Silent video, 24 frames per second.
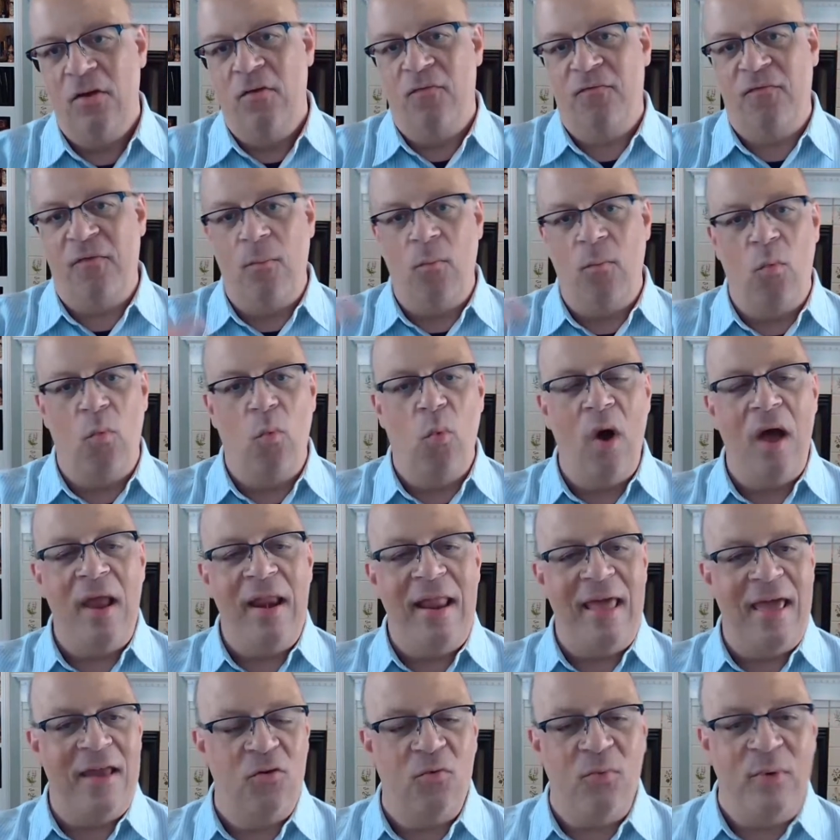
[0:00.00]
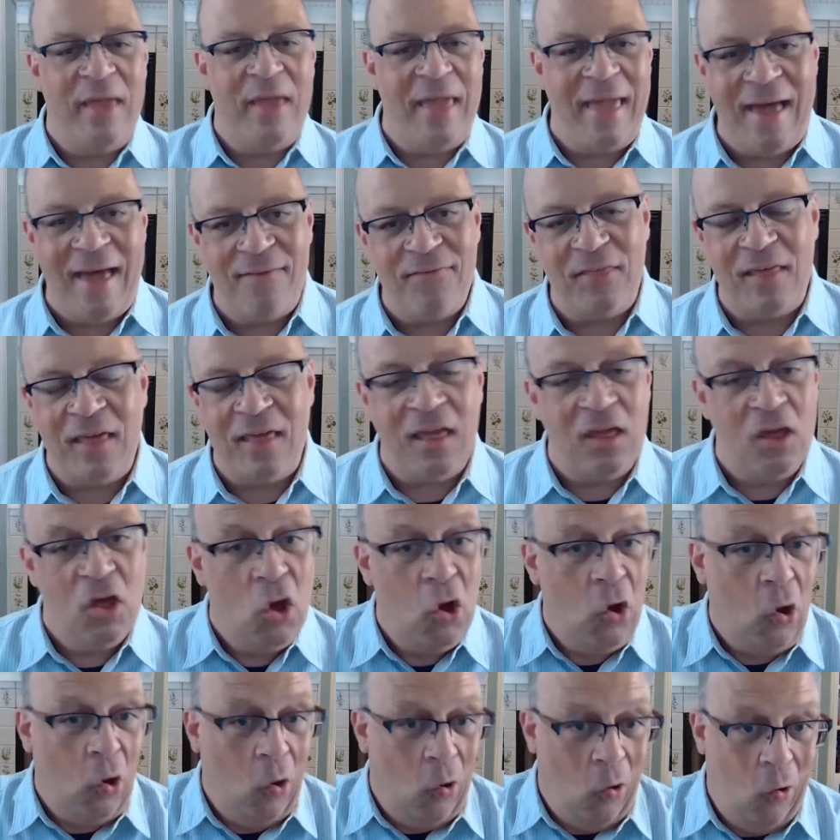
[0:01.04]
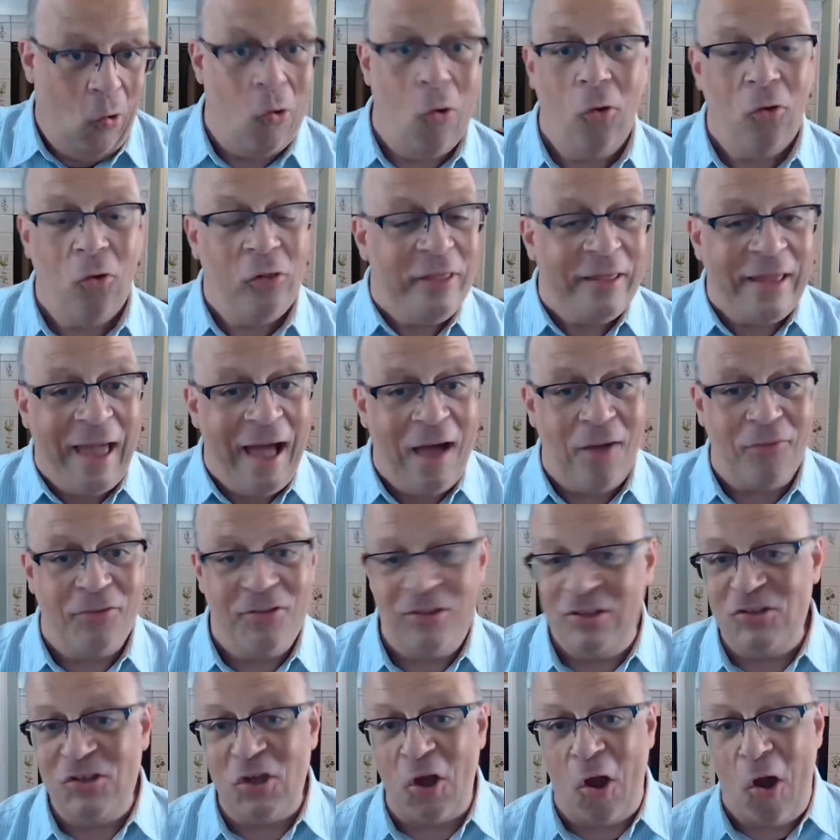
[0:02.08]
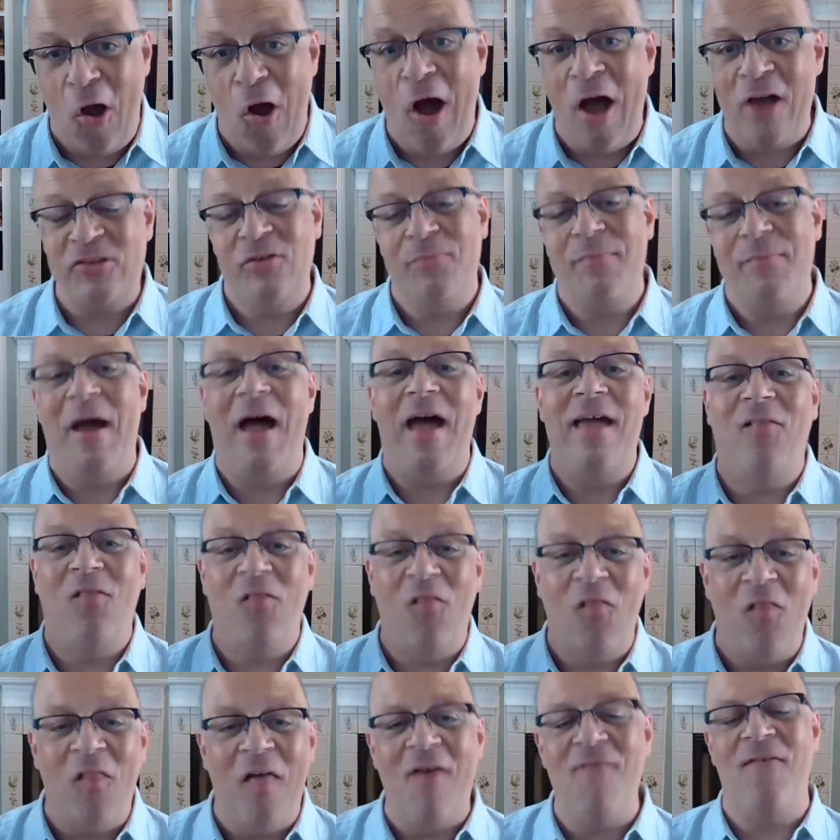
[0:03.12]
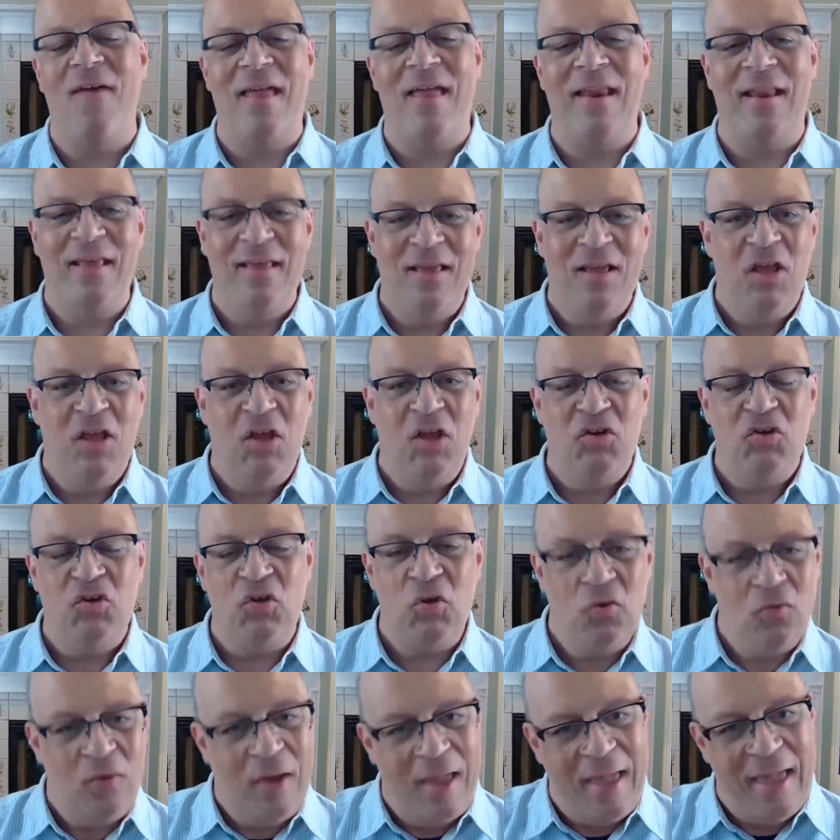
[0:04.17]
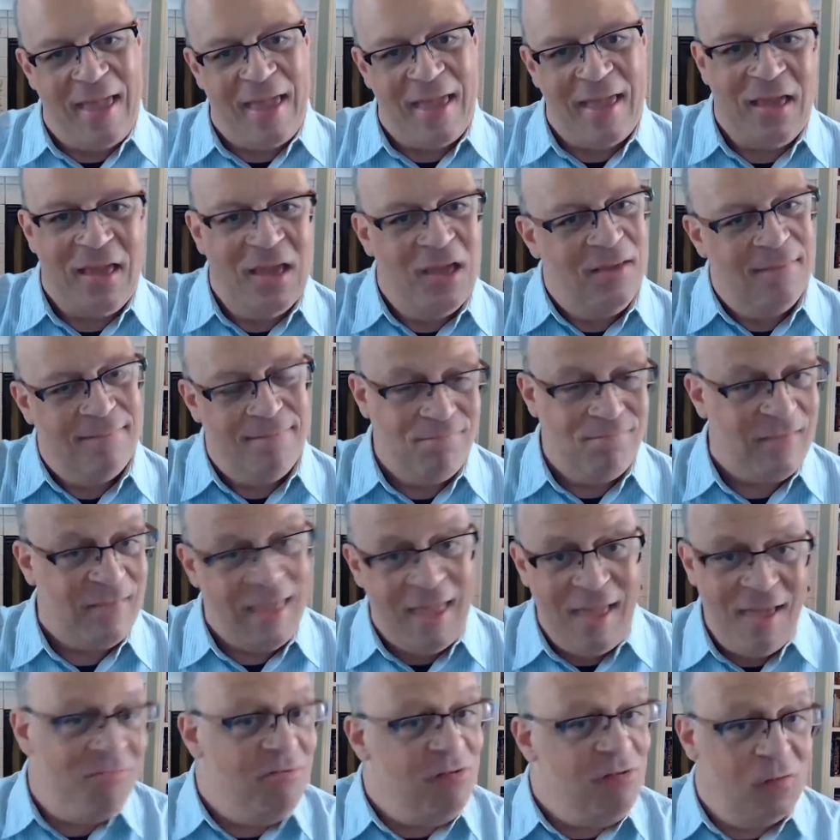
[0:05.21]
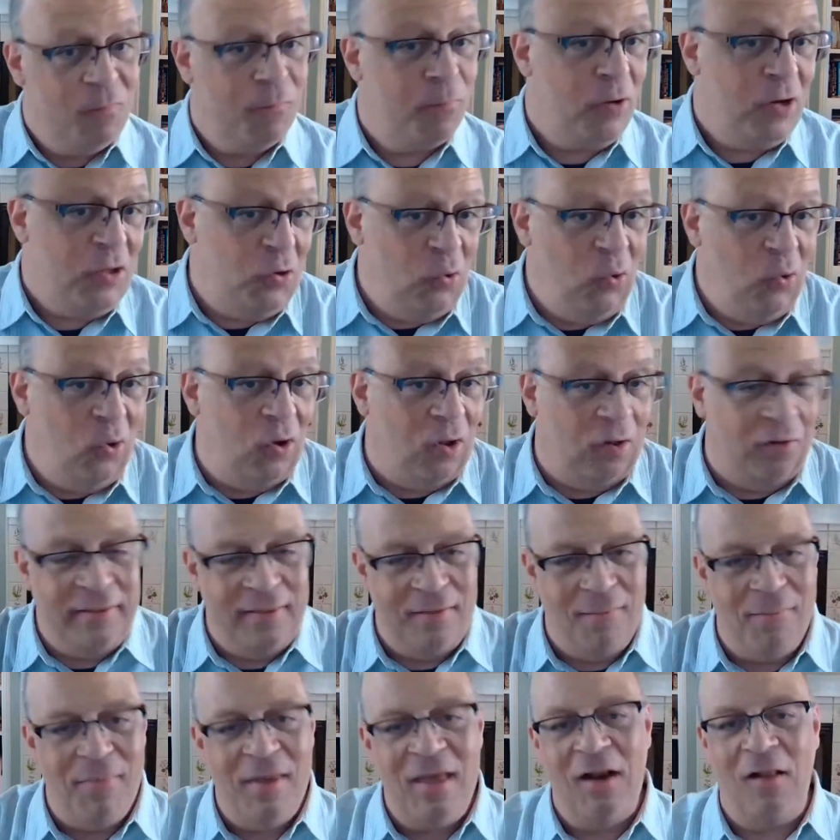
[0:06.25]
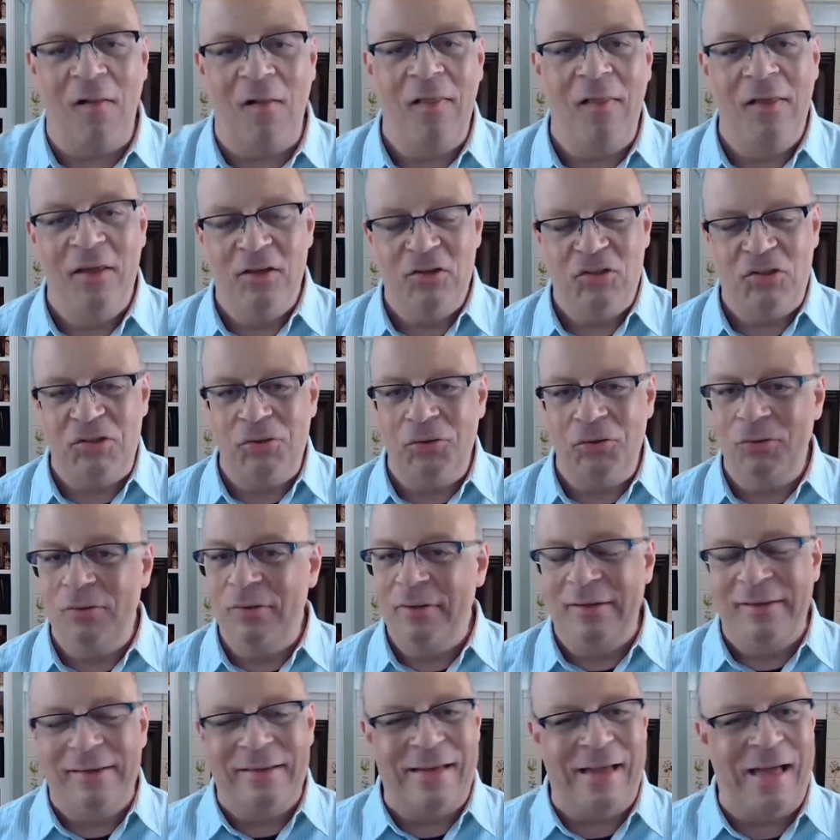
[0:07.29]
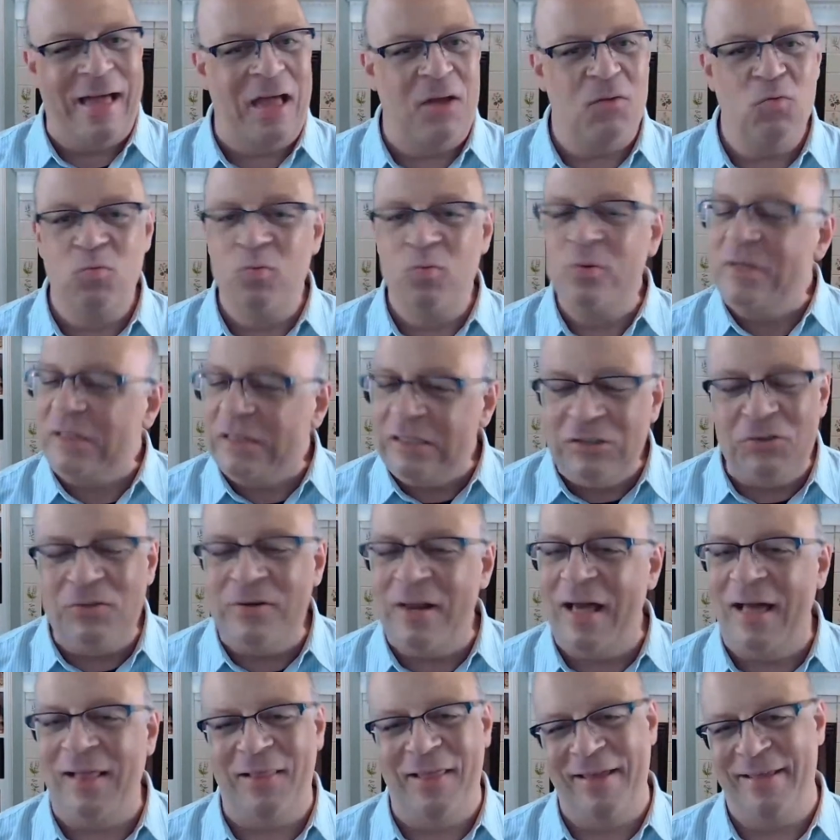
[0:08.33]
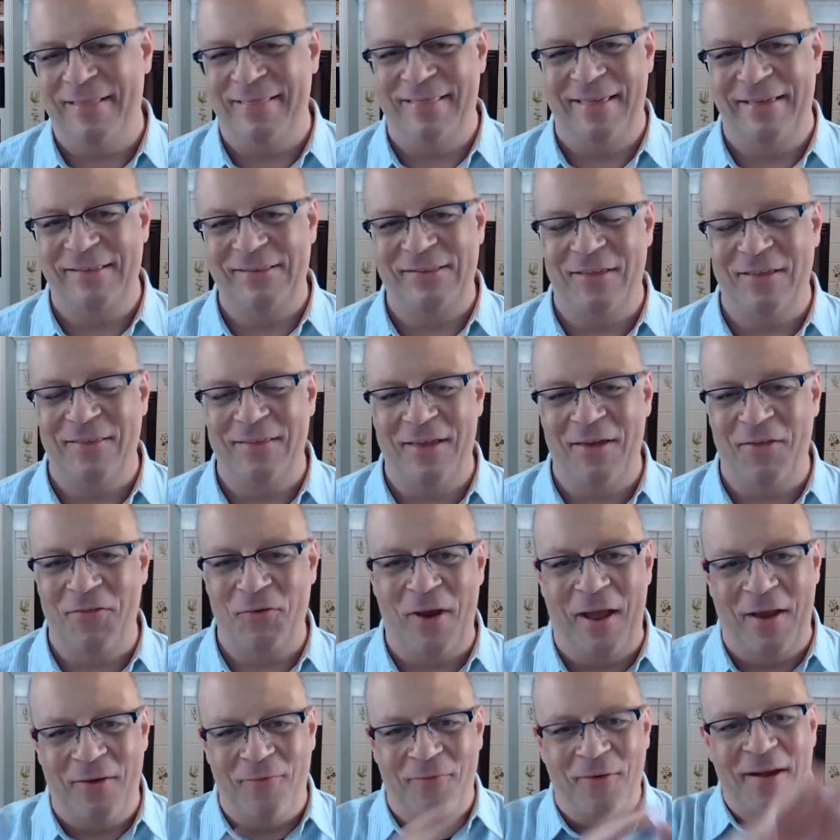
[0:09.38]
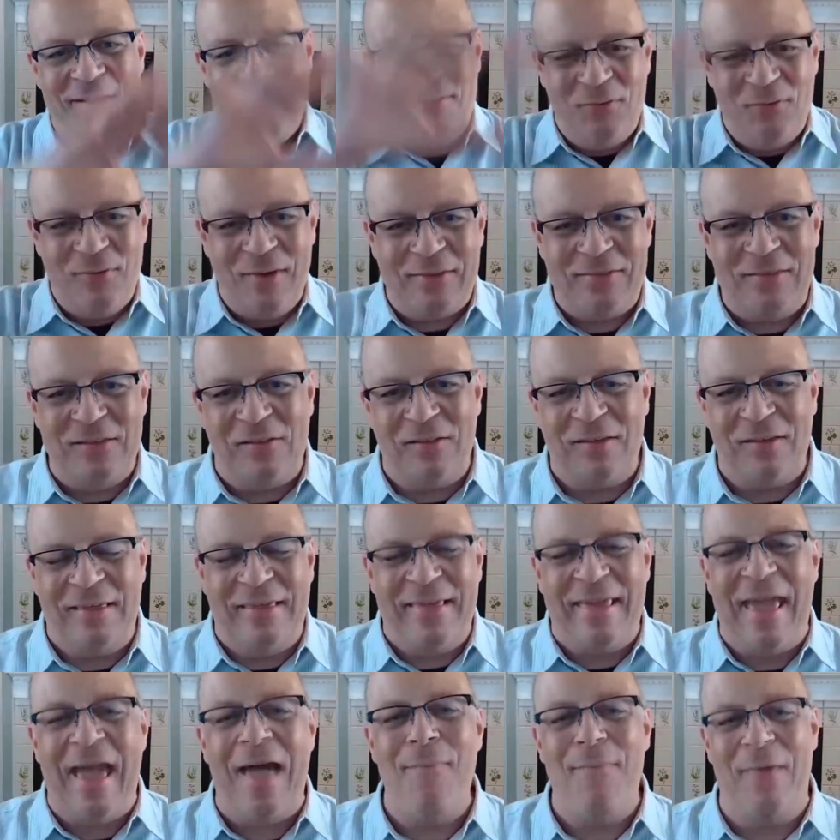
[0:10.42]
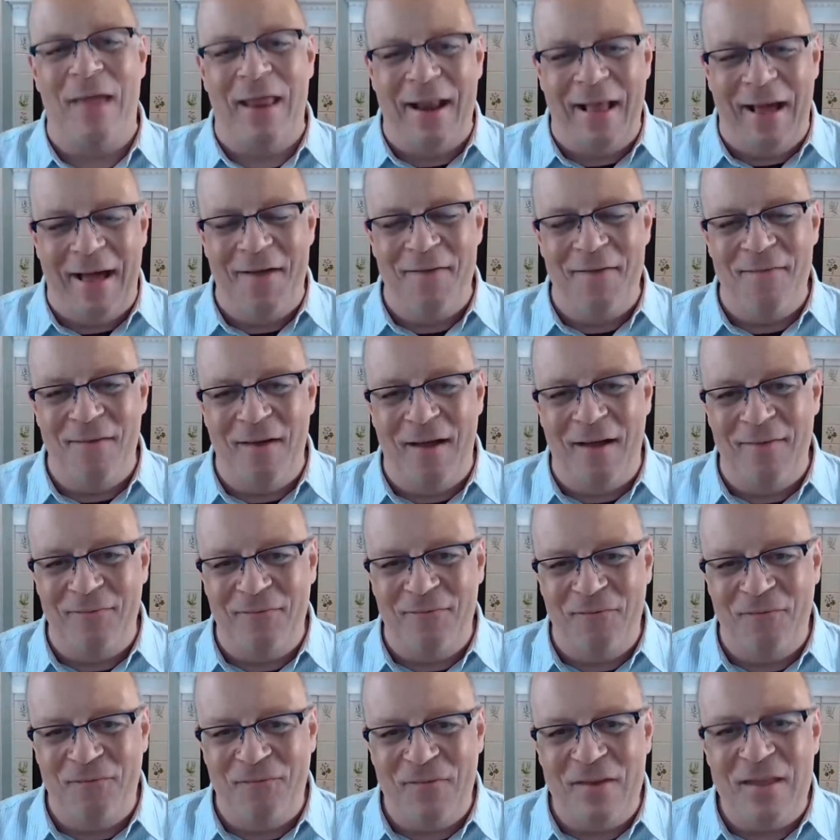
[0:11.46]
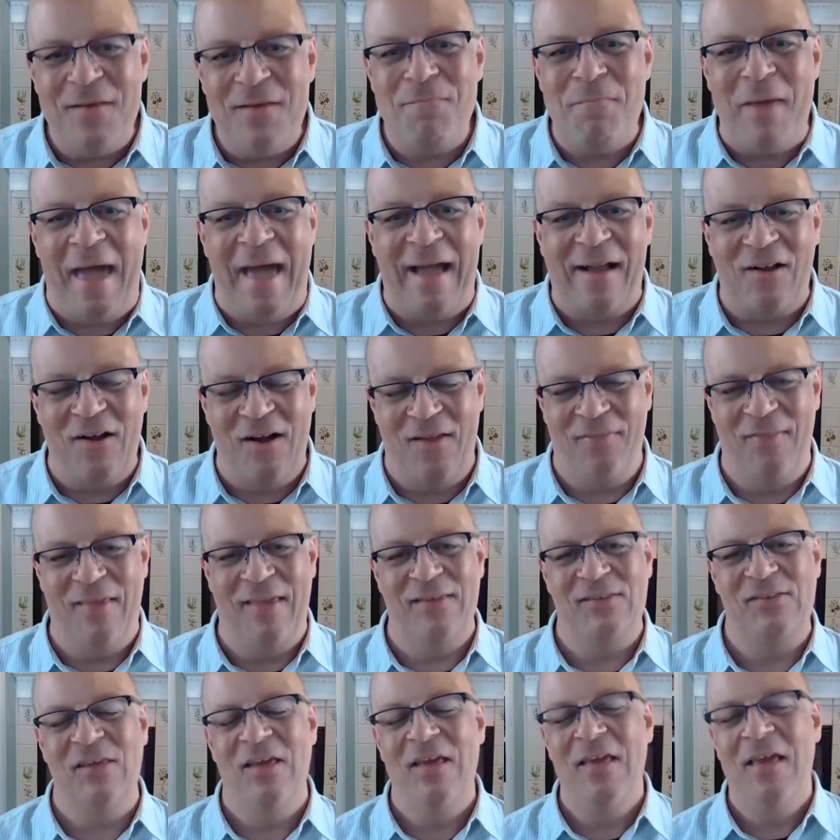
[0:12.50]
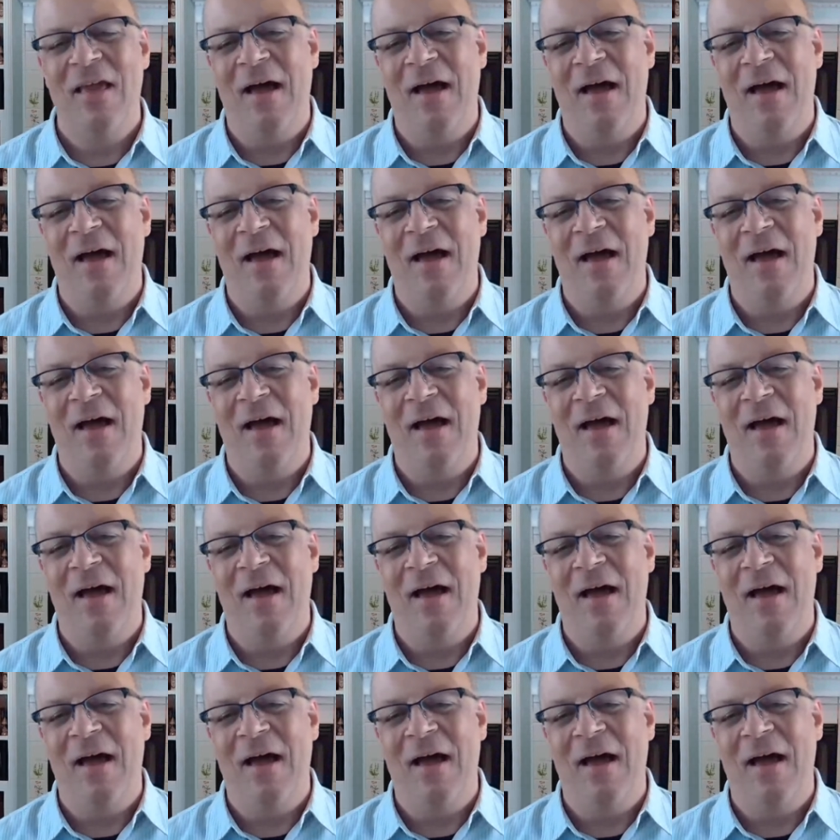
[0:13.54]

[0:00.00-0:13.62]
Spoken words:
From one end, we have the holy cow, this is awesome, I love it, to a yeah, this is pretty cool in the middle, to I really do not like this on the other end, right? So we have this gamut of feedback on this.